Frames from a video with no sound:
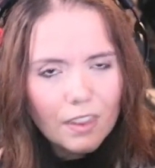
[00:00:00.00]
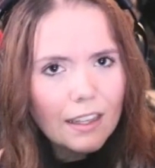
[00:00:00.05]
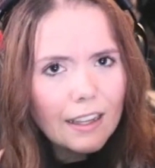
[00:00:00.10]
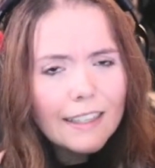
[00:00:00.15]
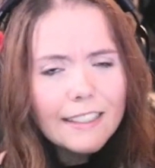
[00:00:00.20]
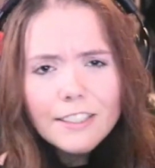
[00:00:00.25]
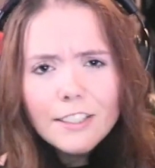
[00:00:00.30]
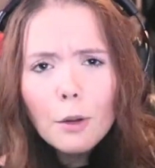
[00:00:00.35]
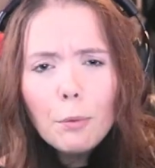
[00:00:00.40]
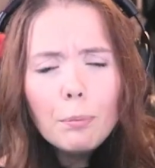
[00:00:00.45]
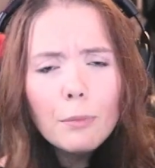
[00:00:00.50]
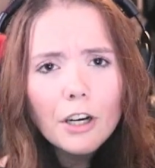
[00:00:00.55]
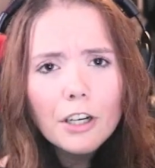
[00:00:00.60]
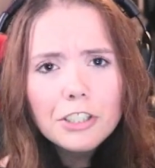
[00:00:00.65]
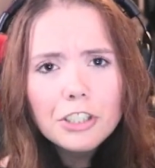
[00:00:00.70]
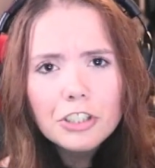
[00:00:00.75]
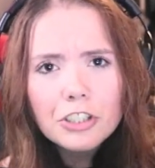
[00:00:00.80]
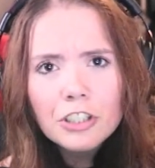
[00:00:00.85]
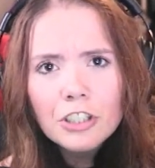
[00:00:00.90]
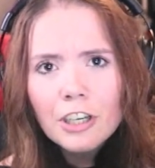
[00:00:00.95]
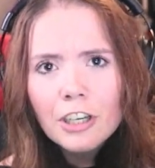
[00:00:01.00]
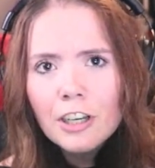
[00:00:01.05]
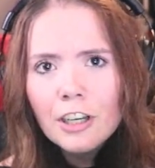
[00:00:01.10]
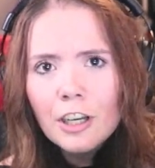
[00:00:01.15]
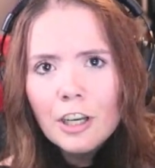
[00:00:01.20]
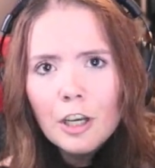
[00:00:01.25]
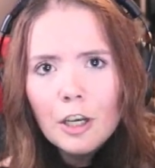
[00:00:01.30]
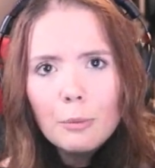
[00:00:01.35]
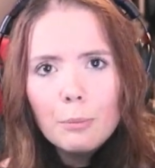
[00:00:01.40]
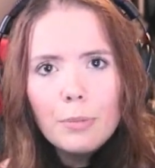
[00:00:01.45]
It's not much,
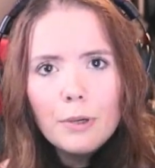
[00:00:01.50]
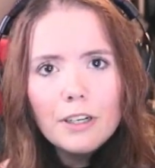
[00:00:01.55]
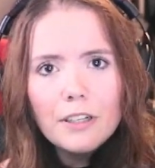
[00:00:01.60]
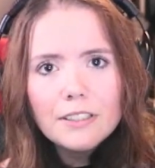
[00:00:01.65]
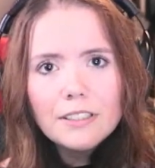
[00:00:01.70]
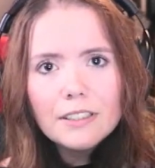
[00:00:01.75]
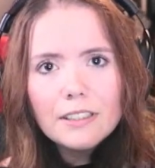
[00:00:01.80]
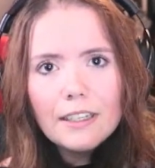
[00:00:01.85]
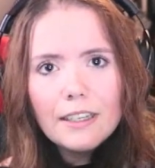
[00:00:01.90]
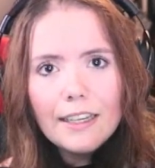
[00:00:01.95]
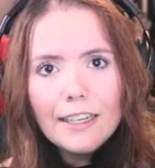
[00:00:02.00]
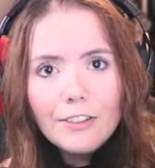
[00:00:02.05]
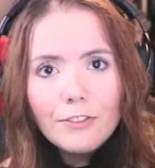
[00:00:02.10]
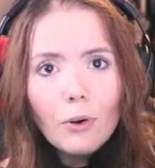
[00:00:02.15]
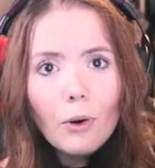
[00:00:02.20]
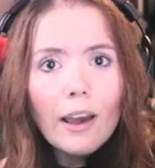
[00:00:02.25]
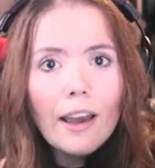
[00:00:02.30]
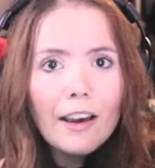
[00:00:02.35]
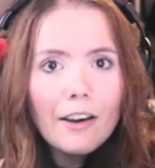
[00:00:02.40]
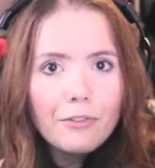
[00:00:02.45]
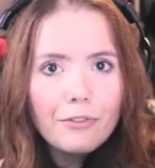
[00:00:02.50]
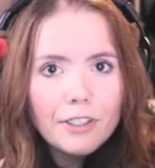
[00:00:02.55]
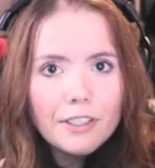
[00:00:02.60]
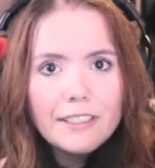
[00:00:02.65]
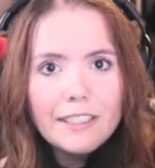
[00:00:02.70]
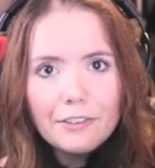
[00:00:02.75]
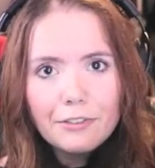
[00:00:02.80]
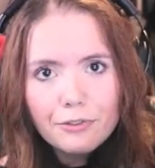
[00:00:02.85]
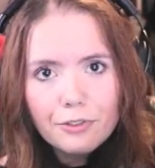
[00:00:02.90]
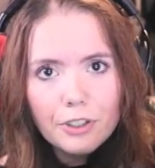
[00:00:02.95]
but it will have a
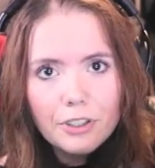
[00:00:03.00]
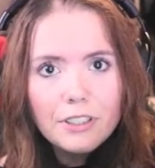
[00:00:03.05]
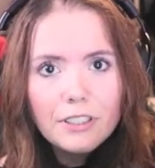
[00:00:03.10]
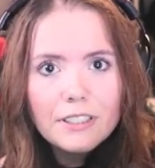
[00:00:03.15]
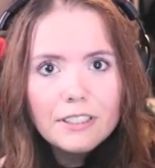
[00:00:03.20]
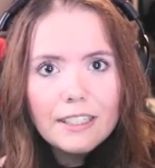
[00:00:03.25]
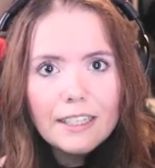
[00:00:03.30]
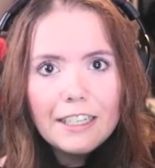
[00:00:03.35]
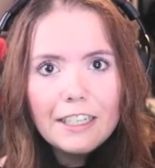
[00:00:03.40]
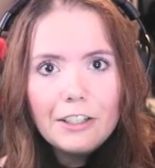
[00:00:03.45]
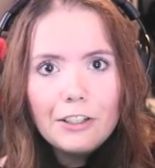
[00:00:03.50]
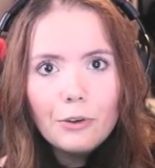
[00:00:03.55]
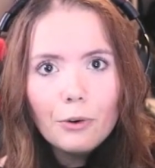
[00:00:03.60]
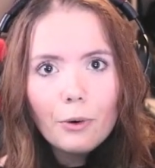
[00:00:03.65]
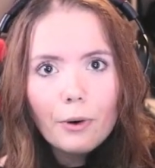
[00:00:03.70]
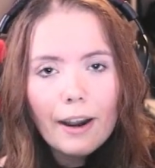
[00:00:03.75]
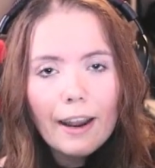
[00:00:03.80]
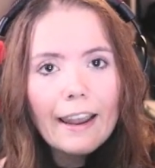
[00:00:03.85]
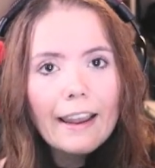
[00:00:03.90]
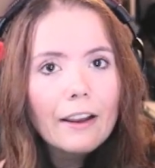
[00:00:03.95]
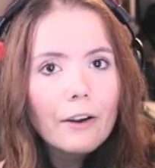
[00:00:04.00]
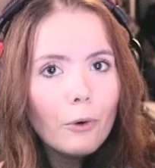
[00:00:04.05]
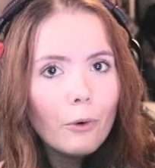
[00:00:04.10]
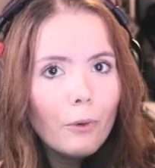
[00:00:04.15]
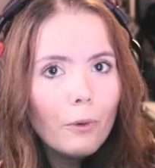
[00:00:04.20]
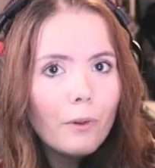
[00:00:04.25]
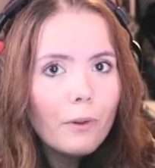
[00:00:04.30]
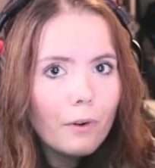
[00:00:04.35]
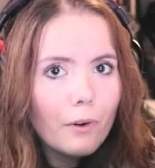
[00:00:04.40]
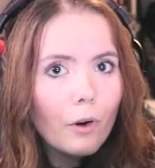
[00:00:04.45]
difference in your
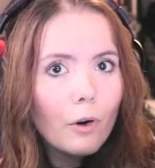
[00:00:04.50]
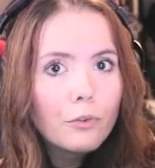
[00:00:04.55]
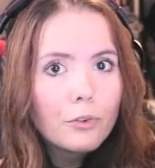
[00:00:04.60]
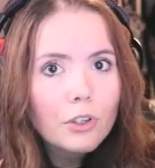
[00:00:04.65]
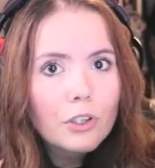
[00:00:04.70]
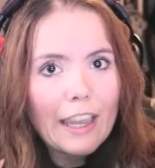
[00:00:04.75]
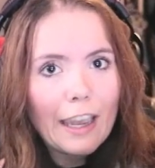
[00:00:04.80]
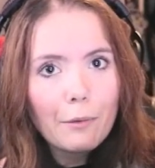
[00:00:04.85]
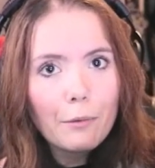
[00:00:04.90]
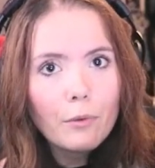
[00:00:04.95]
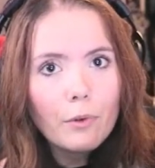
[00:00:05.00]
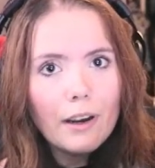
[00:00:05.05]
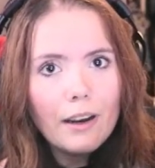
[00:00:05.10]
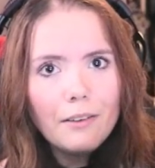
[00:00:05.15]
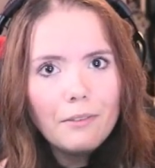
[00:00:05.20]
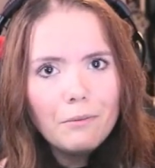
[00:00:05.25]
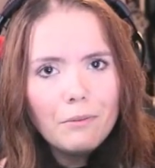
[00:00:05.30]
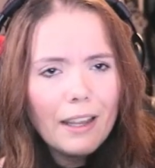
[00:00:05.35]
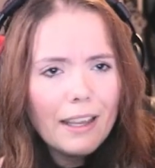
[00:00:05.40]
angle of the camera.